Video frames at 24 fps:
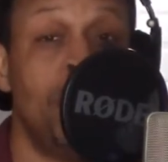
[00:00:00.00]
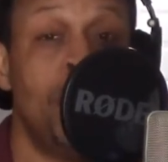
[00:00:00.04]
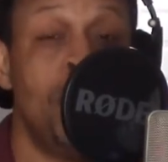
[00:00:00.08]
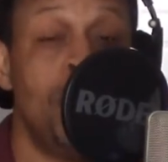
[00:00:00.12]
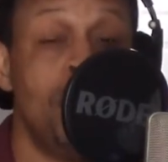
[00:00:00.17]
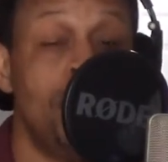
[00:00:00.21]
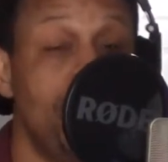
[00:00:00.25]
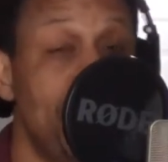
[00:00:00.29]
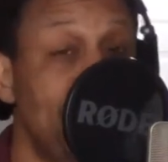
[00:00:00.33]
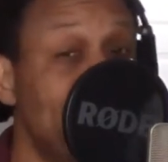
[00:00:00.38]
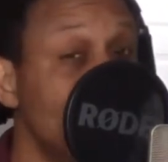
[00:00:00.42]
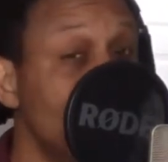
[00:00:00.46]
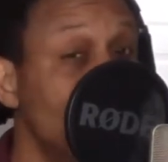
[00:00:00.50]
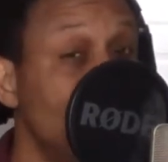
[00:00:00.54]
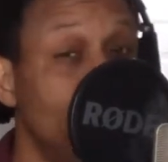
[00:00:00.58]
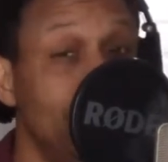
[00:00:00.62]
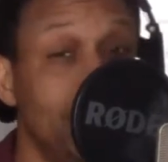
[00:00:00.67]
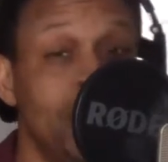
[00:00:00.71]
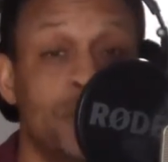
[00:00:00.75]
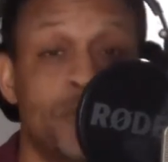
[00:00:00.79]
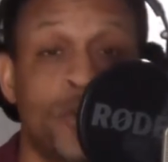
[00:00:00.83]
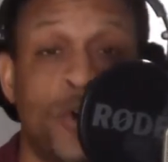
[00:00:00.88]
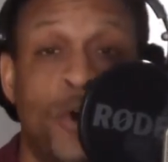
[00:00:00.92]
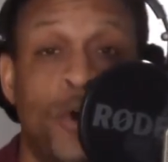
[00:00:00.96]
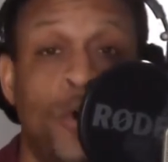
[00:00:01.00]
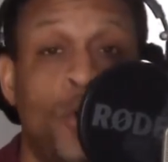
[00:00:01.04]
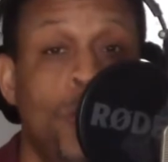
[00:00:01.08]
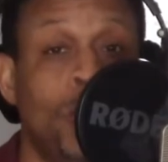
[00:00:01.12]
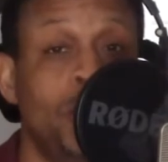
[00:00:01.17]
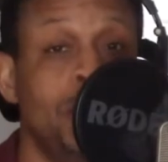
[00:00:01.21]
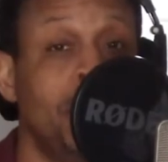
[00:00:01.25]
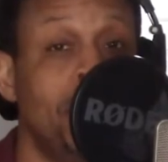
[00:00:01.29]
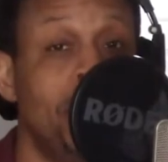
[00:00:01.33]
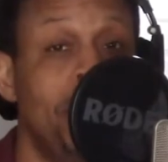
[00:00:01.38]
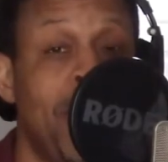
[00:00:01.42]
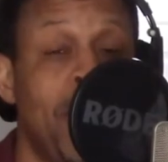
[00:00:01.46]
That's what it's all
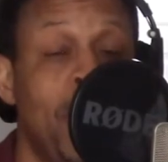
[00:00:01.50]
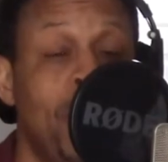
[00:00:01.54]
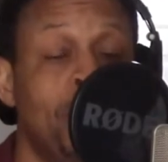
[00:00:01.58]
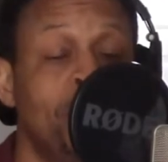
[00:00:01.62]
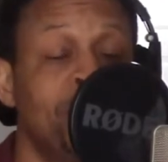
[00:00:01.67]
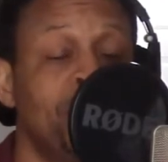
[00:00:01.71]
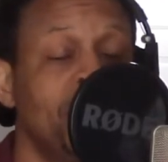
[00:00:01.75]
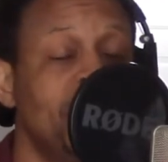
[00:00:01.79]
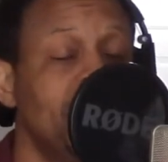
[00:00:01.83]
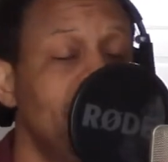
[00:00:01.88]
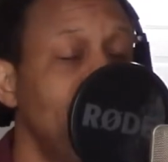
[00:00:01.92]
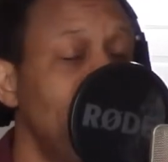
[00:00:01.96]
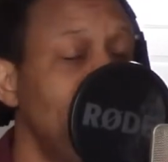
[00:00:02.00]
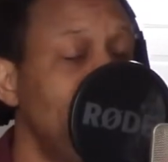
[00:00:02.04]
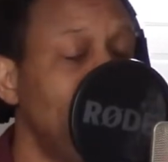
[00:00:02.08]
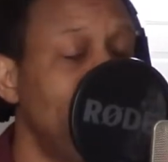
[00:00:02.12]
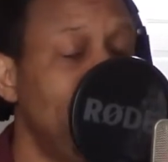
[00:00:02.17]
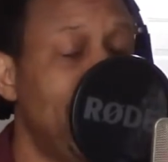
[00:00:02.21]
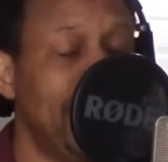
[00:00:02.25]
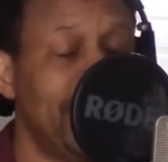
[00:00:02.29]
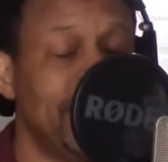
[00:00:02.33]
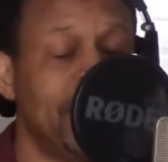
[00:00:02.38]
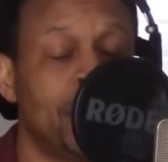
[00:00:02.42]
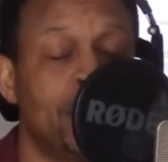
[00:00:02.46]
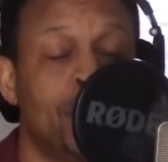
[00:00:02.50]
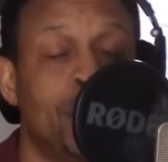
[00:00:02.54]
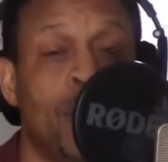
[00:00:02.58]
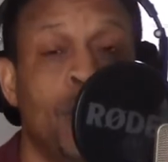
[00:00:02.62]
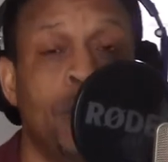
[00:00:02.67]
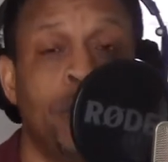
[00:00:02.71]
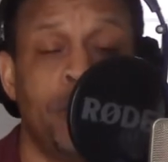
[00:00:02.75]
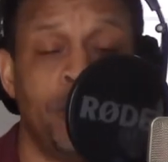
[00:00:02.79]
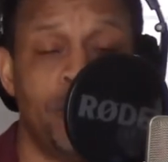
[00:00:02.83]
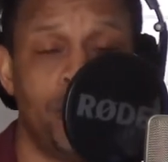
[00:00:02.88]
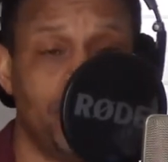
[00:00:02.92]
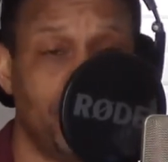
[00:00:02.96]
about. And I
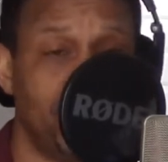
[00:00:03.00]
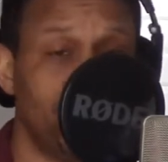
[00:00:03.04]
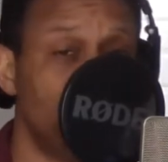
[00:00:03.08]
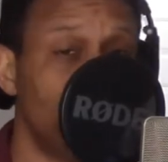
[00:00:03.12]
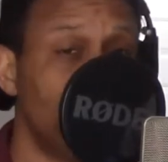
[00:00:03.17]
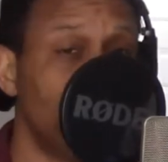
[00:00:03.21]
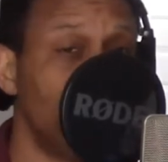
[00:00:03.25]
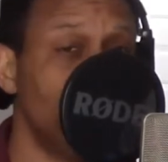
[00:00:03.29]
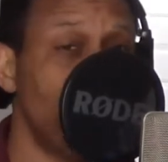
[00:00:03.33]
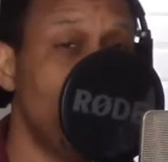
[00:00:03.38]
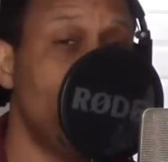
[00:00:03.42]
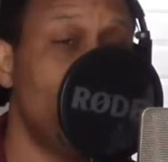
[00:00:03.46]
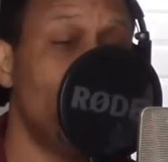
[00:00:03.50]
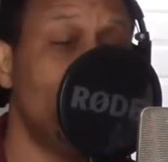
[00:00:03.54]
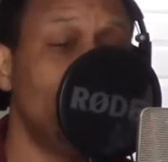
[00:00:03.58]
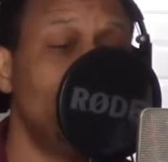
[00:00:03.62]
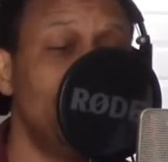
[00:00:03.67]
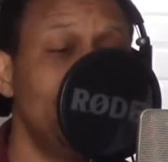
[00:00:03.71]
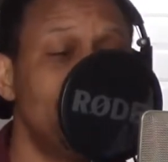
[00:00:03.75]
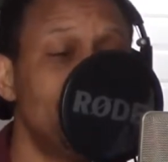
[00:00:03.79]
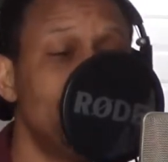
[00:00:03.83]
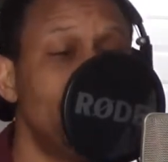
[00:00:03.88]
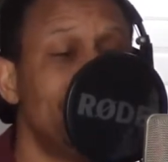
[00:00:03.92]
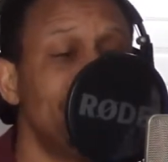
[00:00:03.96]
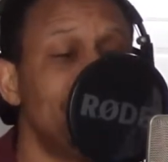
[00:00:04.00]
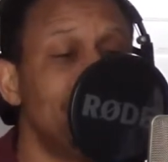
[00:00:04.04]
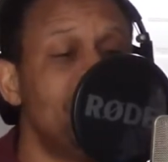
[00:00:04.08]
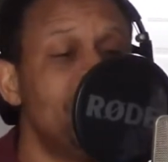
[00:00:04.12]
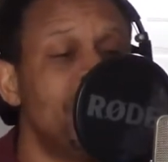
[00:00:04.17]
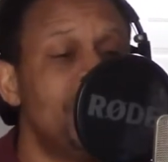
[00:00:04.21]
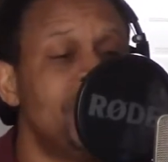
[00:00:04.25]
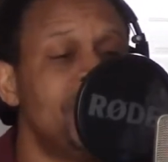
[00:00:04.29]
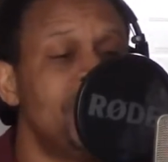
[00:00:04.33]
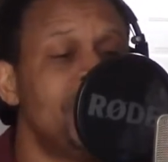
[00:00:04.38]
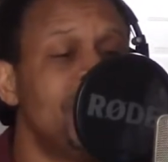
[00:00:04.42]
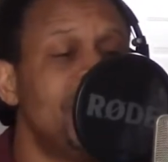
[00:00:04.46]
encourage you to share these
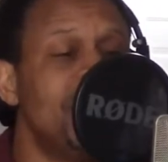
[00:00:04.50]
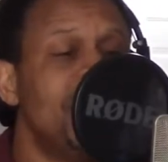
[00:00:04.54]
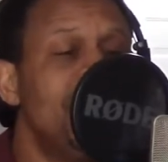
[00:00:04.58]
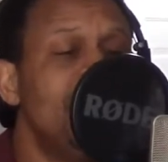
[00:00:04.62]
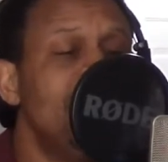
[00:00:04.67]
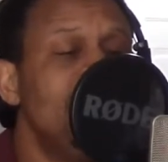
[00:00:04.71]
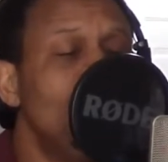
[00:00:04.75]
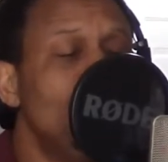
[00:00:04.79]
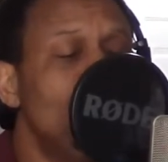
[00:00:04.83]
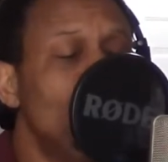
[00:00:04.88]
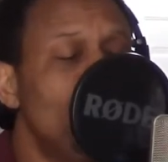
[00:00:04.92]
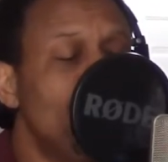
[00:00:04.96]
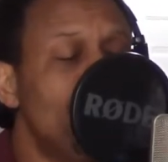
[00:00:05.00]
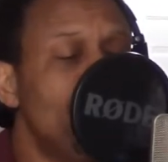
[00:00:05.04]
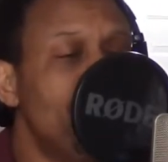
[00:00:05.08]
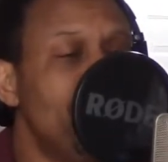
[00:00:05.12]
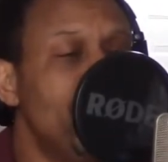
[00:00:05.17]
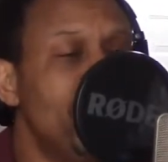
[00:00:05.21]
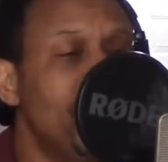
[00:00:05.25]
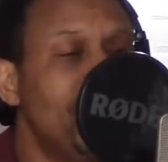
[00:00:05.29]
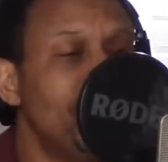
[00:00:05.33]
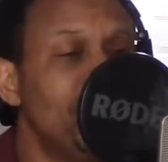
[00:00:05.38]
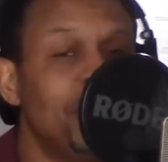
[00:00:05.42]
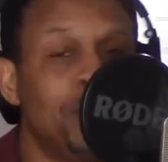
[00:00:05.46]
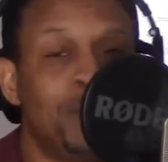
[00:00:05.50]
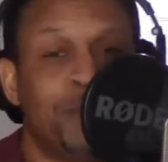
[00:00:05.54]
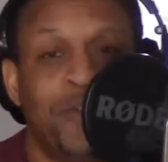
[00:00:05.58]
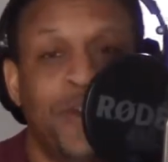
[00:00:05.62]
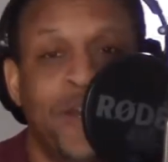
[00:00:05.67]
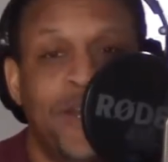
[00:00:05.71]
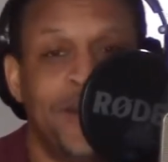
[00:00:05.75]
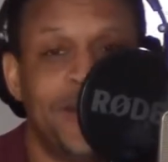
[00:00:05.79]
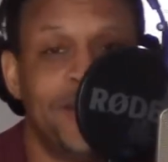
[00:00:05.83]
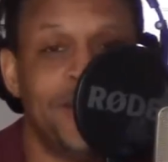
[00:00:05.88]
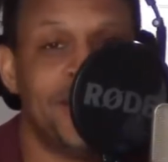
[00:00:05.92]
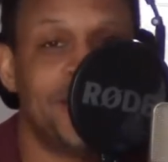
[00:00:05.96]
messages with your
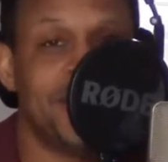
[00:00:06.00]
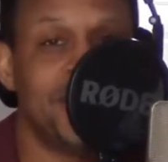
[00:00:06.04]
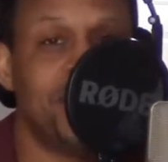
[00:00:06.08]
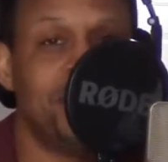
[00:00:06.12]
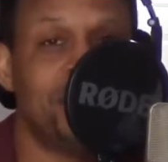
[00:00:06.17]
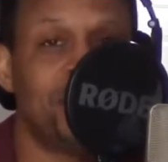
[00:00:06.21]
friends.